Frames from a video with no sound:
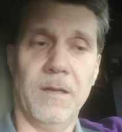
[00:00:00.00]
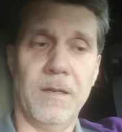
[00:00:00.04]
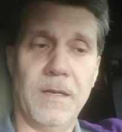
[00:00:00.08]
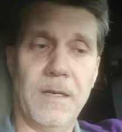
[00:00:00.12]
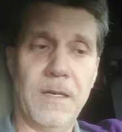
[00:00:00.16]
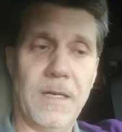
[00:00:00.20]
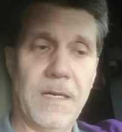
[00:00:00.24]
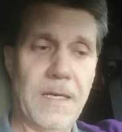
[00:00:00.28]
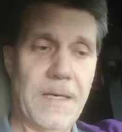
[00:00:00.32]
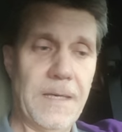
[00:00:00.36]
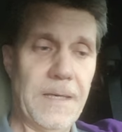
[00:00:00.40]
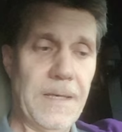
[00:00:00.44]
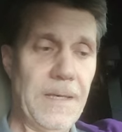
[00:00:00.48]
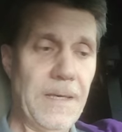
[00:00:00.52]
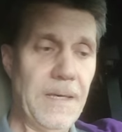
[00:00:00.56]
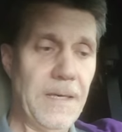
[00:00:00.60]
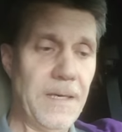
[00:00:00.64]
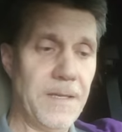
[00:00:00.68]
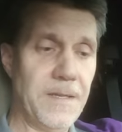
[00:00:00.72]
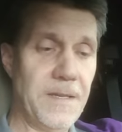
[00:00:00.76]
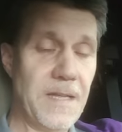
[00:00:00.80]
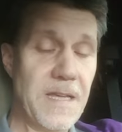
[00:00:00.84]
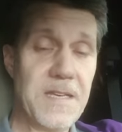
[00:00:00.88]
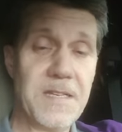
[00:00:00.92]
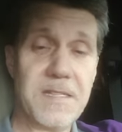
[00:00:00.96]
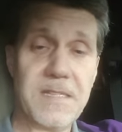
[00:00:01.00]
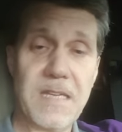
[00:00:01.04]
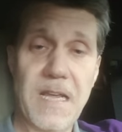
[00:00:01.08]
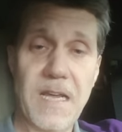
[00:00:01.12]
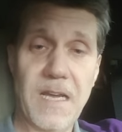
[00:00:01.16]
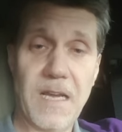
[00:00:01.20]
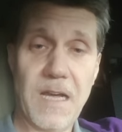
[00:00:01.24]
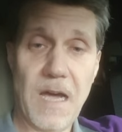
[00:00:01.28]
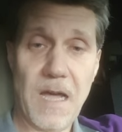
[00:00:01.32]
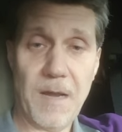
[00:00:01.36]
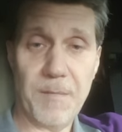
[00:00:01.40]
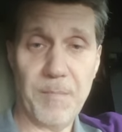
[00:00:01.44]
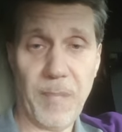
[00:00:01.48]
uh, they say
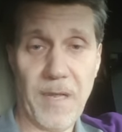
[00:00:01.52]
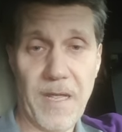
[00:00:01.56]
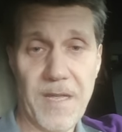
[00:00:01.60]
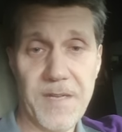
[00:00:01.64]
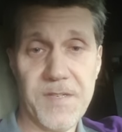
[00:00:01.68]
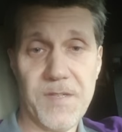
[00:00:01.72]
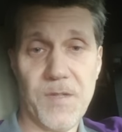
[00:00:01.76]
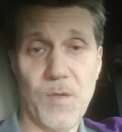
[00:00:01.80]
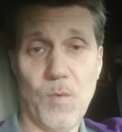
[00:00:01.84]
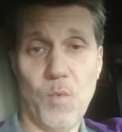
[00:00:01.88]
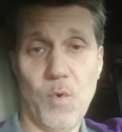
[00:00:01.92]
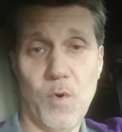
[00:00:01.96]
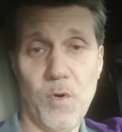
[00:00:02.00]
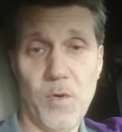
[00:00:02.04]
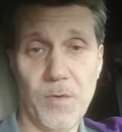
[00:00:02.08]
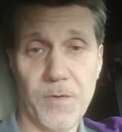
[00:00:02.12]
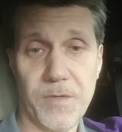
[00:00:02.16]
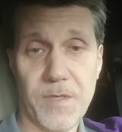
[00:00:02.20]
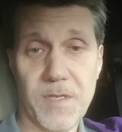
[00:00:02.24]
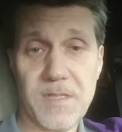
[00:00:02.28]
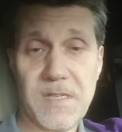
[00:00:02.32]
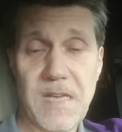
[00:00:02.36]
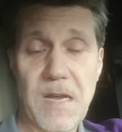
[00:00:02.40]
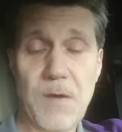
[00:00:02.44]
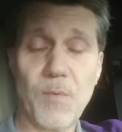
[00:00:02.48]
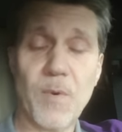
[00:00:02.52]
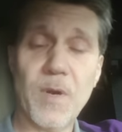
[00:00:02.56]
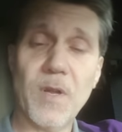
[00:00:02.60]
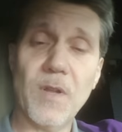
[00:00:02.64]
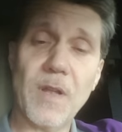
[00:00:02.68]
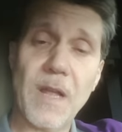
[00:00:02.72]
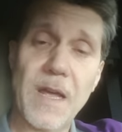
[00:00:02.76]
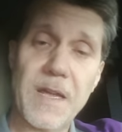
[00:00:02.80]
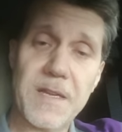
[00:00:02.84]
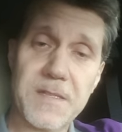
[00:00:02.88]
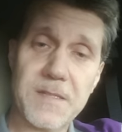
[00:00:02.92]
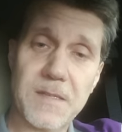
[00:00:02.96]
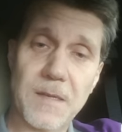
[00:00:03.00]
God bless the world because I
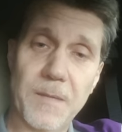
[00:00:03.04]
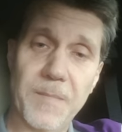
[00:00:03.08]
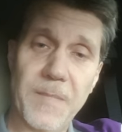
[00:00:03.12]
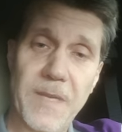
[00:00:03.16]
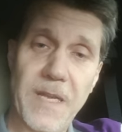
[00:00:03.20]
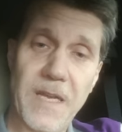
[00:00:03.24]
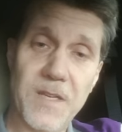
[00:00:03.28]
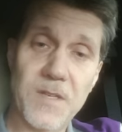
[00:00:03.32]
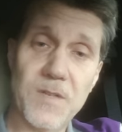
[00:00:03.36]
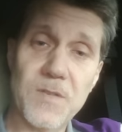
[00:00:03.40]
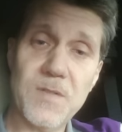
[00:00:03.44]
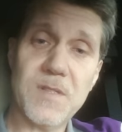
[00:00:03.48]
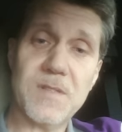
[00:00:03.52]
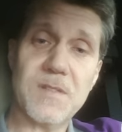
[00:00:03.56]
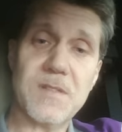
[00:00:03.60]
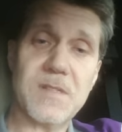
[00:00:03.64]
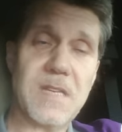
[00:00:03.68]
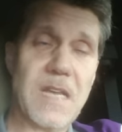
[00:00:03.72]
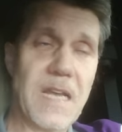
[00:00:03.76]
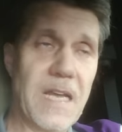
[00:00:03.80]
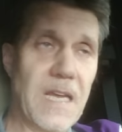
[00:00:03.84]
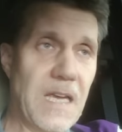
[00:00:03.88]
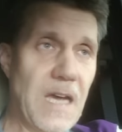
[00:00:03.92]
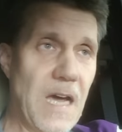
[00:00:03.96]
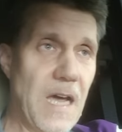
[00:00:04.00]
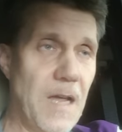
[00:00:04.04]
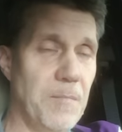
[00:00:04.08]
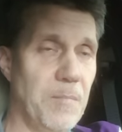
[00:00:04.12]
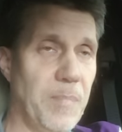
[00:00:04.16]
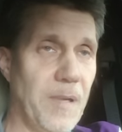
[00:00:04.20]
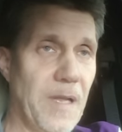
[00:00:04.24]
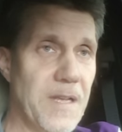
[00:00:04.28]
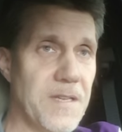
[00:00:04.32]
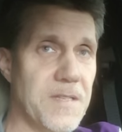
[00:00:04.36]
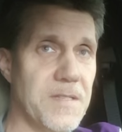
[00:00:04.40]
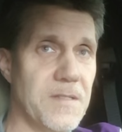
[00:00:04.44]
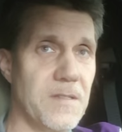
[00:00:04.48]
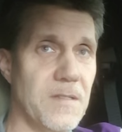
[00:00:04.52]
realized someday it used to say God
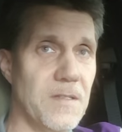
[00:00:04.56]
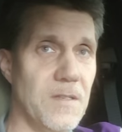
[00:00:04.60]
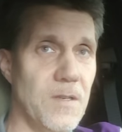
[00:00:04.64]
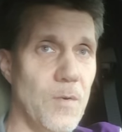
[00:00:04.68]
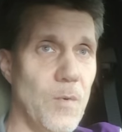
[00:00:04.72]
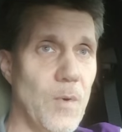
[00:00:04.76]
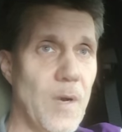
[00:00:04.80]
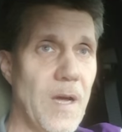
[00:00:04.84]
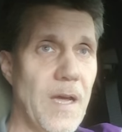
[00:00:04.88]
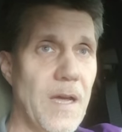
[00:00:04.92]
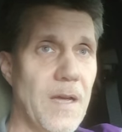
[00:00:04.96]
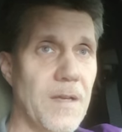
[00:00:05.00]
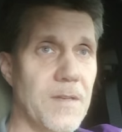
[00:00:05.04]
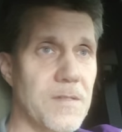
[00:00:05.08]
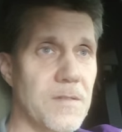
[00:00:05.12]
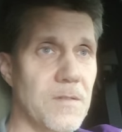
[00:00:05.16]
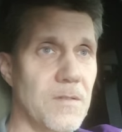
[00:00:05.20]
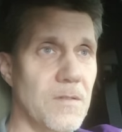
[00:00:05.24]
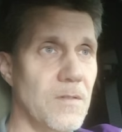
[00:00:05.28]
bless the U.S.